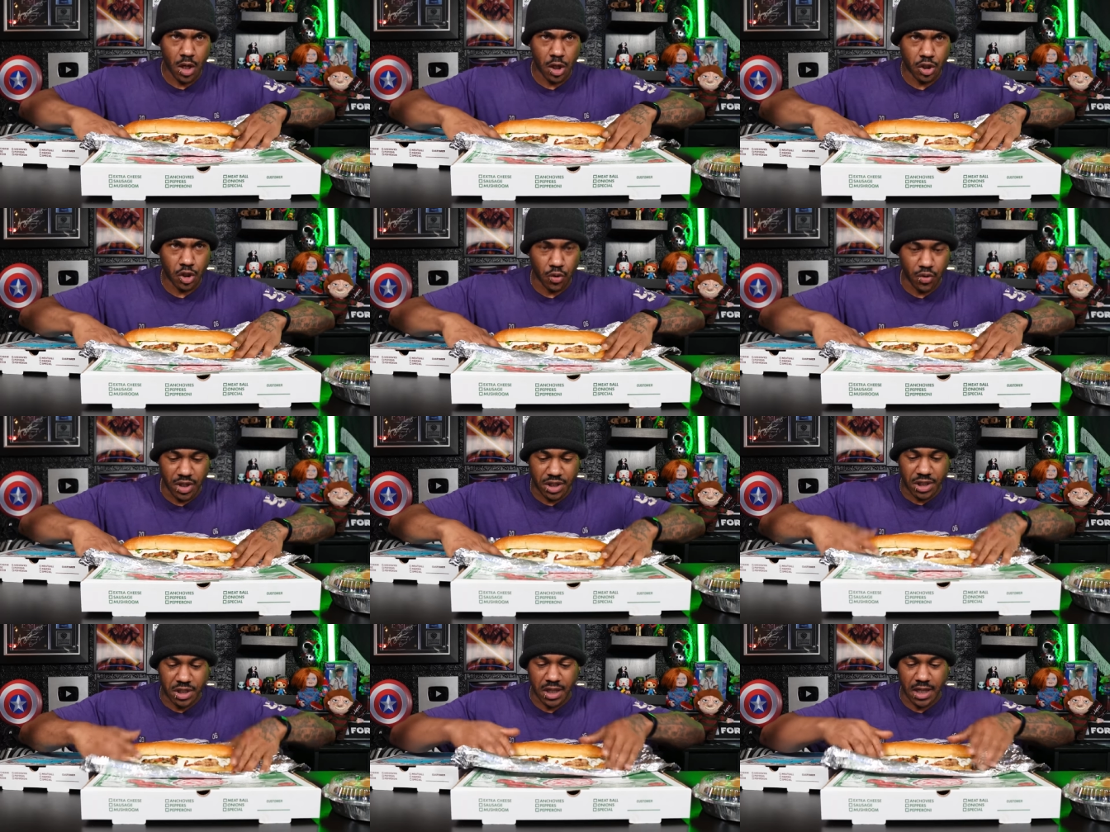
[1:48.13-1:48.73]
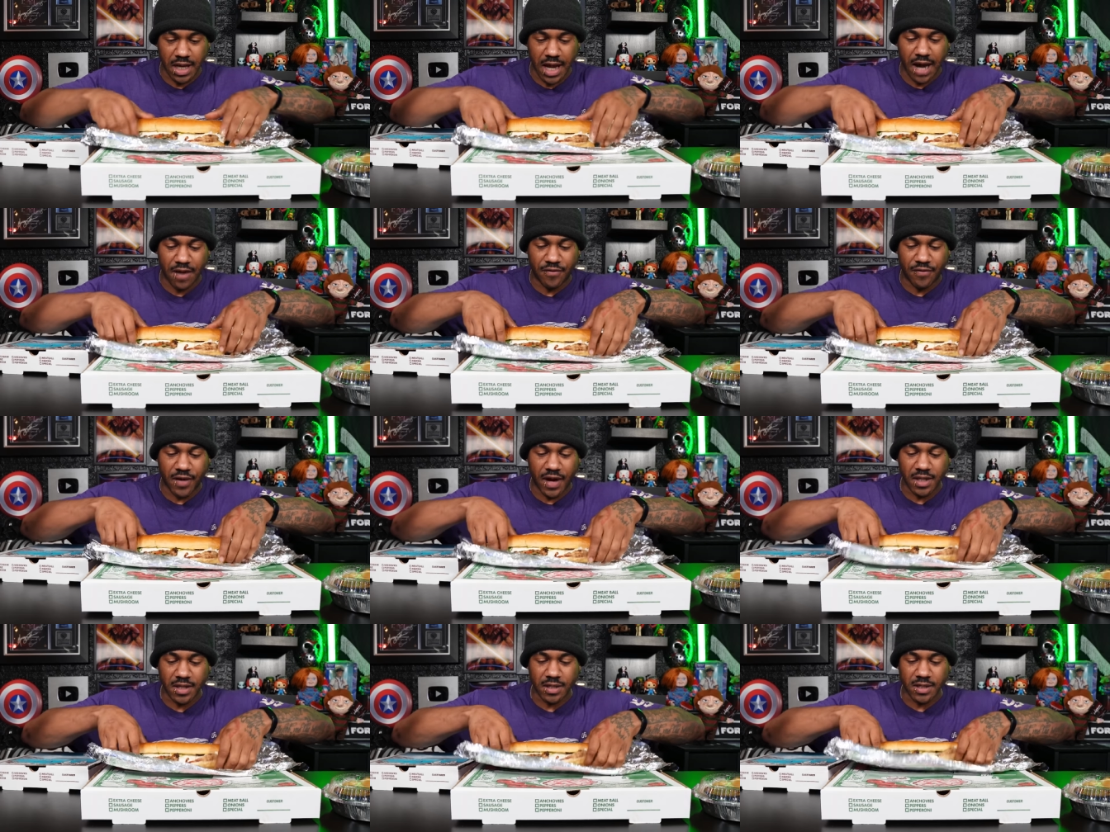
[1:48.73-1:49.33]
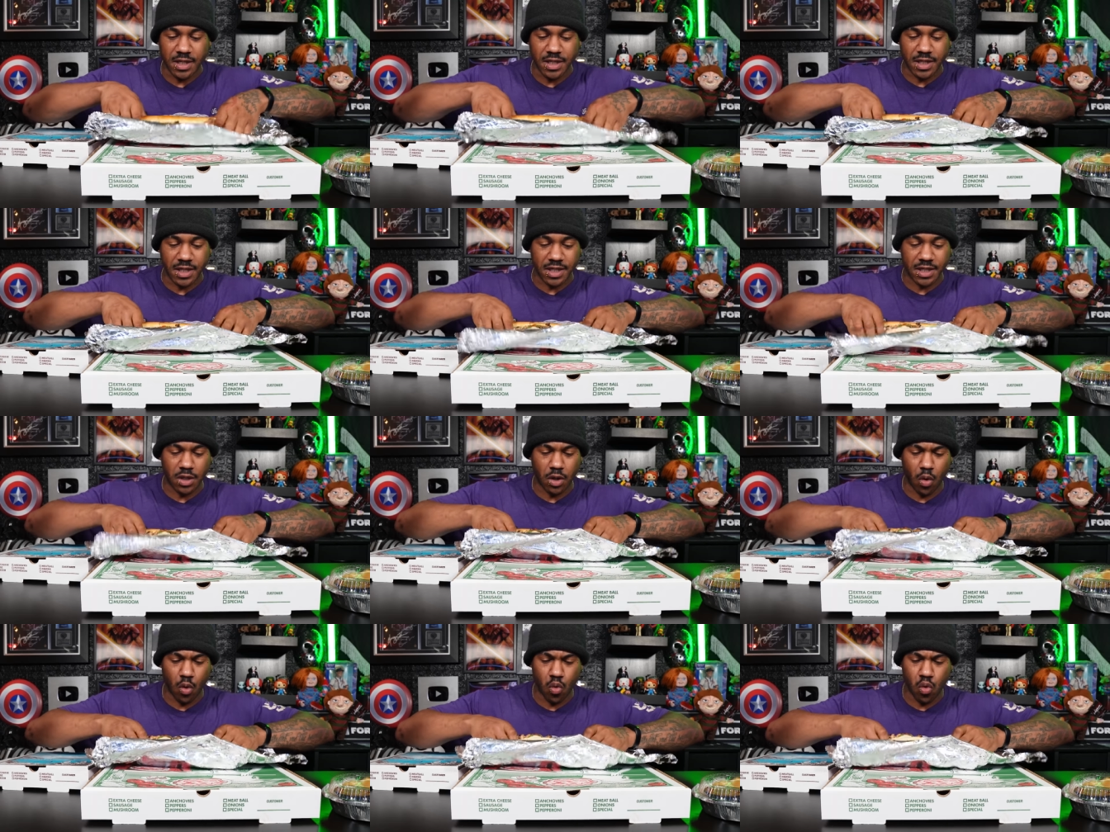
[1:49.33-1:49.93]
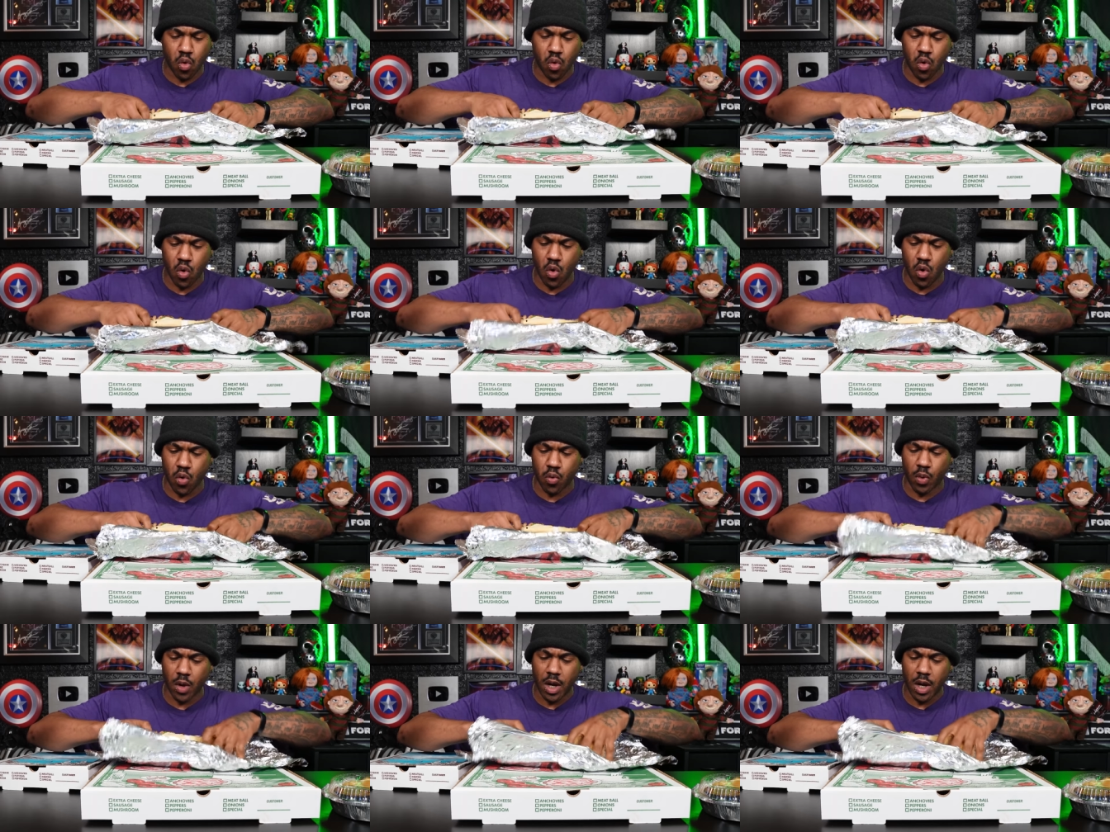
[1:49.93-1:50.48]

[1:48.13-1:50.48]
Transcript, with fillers: So this is a Godfather. Look at this. Woo.